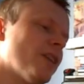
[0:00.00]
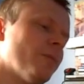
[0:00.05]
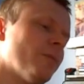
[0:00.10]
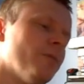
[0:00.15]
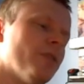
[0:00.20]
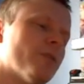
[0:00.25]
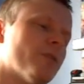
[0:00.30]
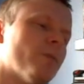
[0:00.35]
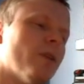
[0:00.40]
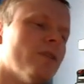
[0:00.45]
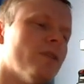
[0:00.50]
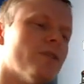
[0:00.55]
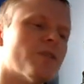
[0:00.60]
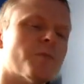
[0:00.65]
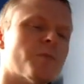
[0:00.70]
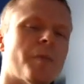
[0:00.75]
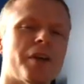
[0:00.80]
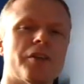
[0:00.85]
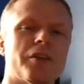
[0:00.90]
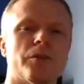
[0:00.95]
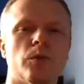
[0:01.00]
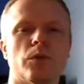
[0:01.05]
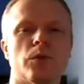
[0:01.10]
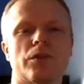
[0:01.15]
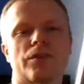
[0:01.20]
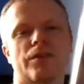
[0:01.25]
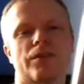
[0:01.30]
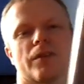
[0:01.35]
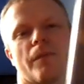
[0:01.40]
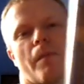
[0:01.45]
Same with this one, Space
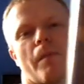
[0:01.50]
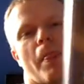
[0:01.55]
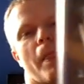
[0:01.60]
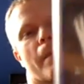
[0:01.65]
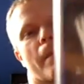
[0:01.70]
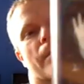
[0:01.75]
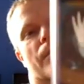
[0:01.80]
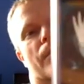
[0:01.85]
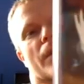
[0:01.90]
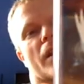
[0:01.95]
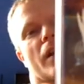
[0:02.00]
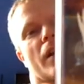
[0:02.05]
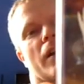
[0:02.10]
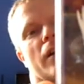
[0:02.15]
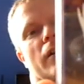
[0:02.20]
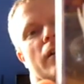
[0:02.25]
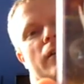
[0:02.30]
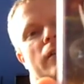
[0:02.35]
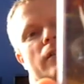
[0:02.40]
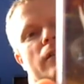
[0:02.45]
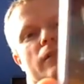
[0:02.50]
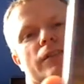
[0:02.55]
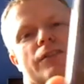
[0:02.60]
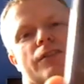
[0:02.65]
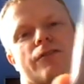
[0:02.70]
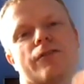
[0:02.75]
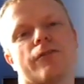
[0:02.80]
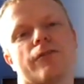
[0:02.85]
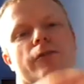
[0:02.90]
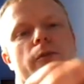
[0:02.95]
Hawks.
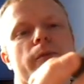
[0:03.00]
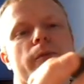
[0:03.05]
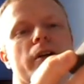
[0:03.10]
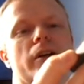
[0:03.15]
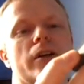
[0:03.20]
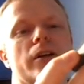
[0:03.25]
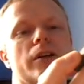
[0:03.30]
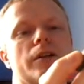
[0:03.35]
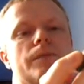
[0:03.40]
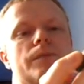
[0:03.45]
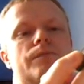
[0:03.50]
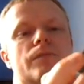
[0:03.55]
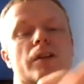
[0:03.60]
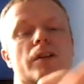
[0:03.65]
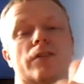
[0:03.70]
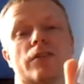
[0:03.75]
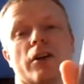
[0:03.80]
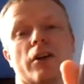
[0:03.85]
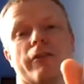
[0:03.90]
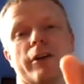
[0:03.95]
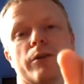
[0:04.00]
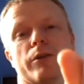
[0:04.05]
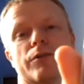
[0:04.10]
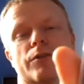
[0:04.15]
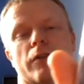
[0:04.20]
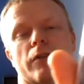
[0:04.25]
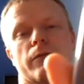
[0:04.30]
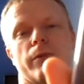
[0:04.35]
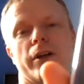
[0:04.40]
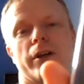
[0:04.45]
This is from
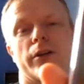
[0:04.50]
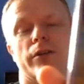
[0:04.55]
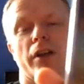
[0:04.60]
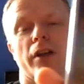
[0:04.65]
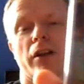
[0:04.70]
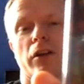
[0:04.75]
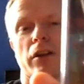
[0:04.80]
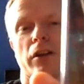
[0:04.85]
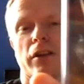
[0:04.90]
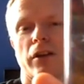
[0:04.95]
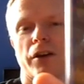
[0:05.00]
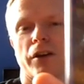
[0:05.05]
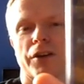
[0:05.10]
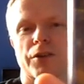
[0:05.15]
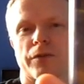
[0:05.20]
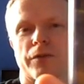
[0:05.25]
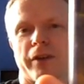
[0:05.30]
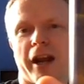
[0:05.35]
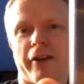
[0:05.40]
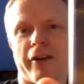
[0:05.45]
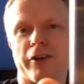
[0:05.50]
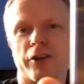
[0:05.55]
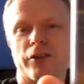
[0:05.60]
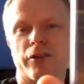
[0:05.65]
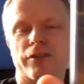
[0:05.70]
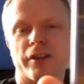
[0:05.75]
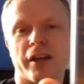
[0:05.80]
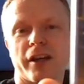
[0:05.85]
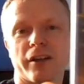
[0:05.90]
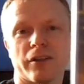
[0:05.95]
Darrell Software, who've done like the likes of
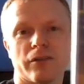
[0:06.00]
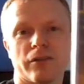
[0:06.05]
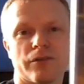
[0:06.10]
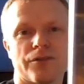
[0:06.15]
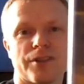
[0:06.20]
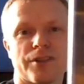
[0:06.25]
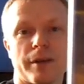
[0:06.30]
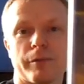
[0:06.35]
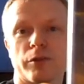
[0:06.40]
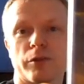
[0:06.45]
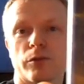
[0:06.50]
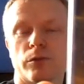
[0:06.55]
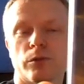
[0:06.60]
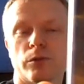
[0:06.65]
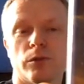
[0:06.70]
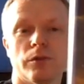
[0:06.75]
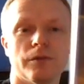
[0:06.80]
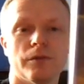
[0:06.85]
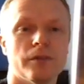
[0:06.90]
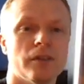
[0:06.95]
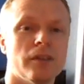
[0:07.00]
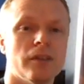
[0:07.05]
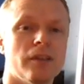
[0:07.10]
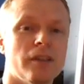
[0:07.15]
Harrier Attack, Saboteur,